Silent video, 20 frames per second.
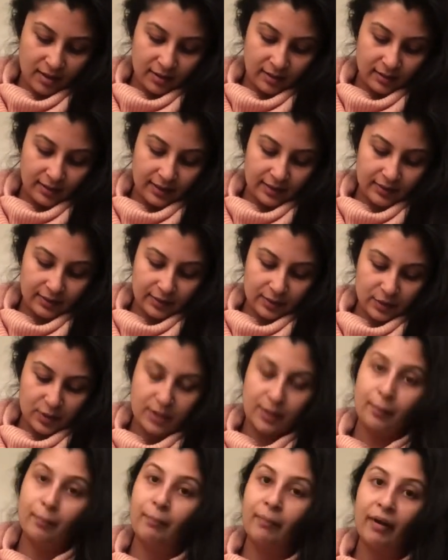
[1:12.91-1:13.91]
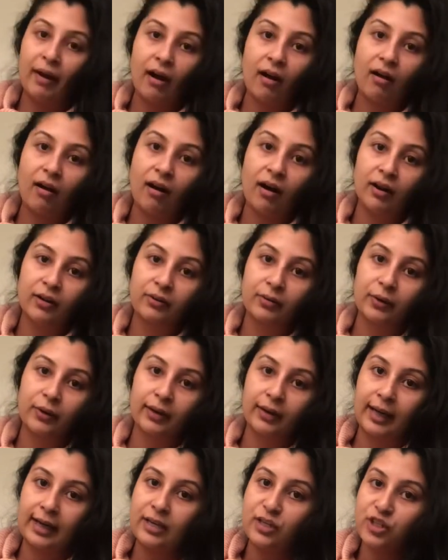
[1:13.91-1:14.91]
Like there's some big
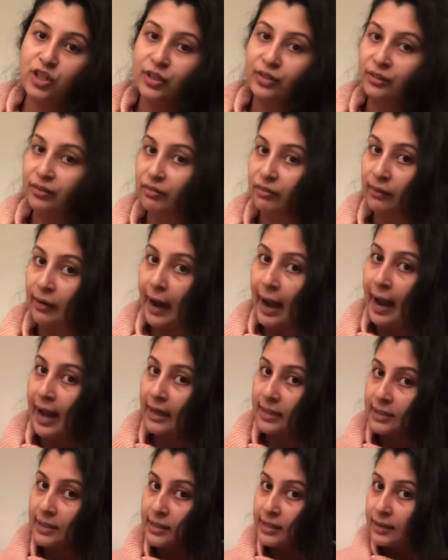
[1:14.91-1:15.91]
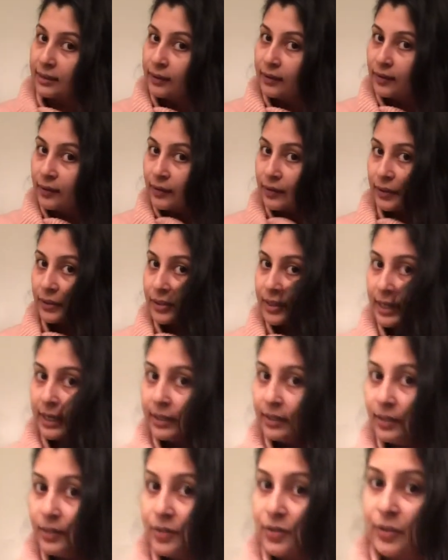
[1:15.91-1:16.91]
congregation of rats and all their
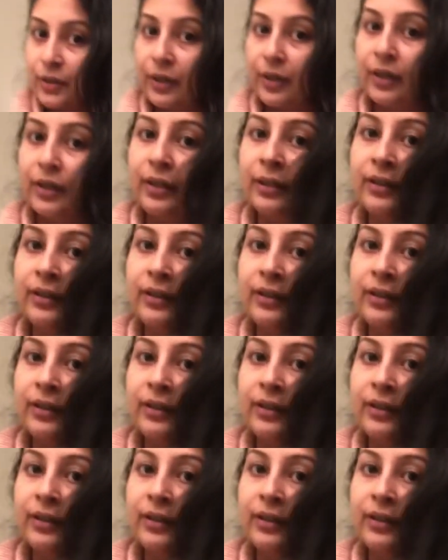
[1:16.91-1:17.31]
tails are